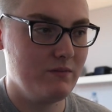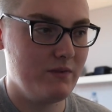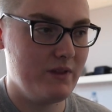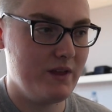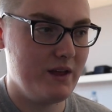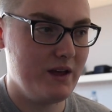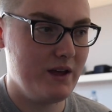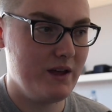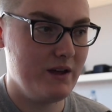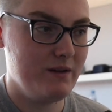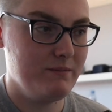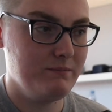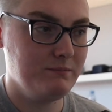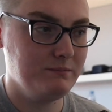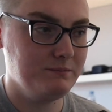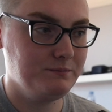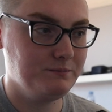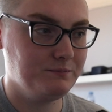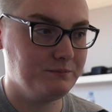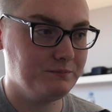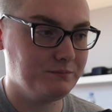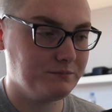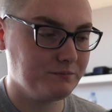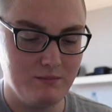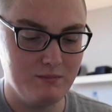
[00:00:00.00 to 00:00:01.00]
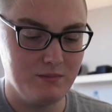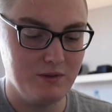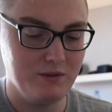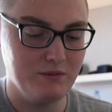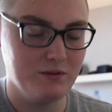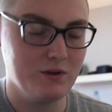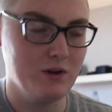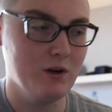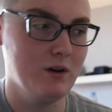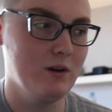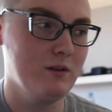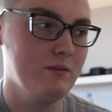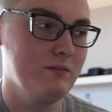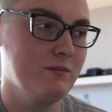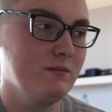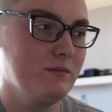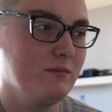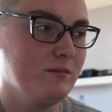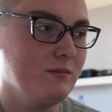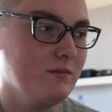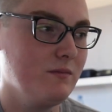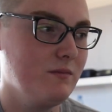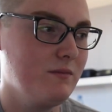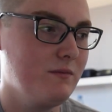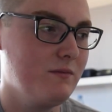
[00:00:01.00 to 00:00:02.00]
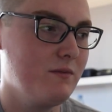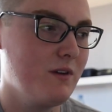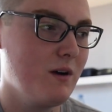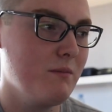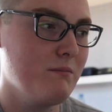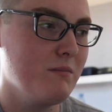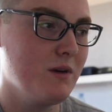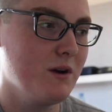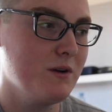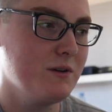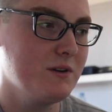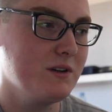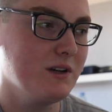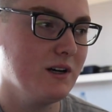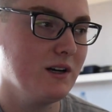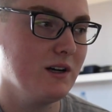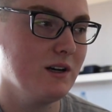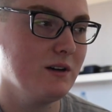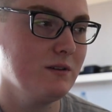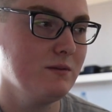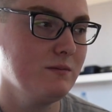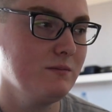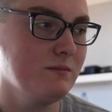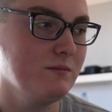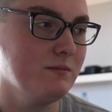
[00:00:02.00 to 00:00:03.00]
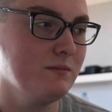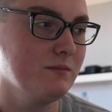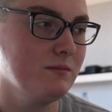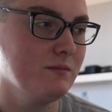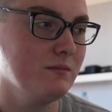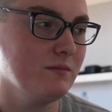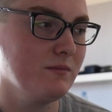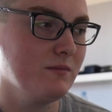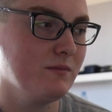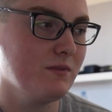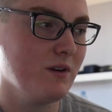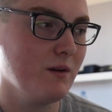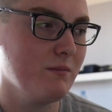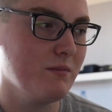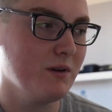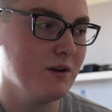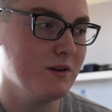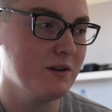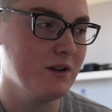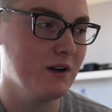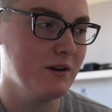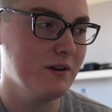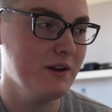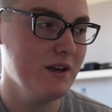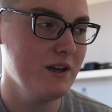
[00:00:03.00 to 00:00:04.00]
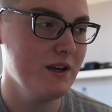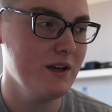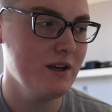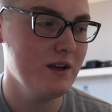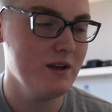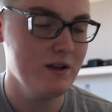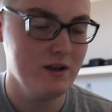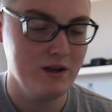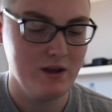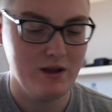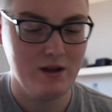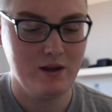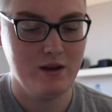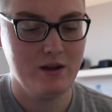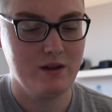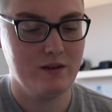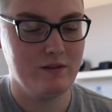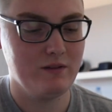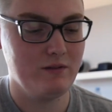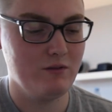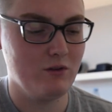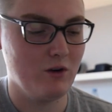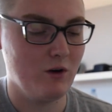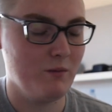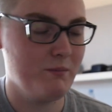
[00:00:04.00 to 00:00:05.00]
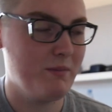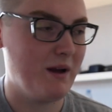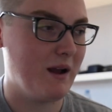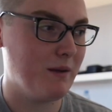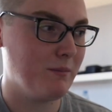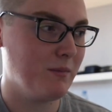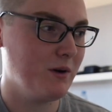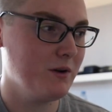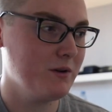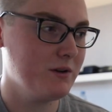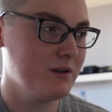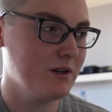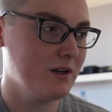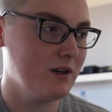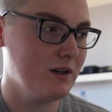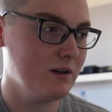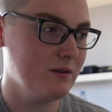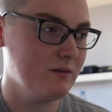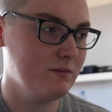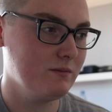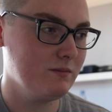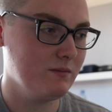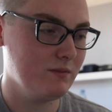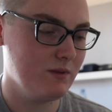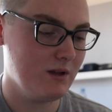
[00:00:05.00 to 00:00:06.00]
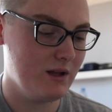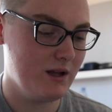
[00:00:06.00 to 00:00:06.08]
there. You've got front mode dial here. You've got a back mode dial,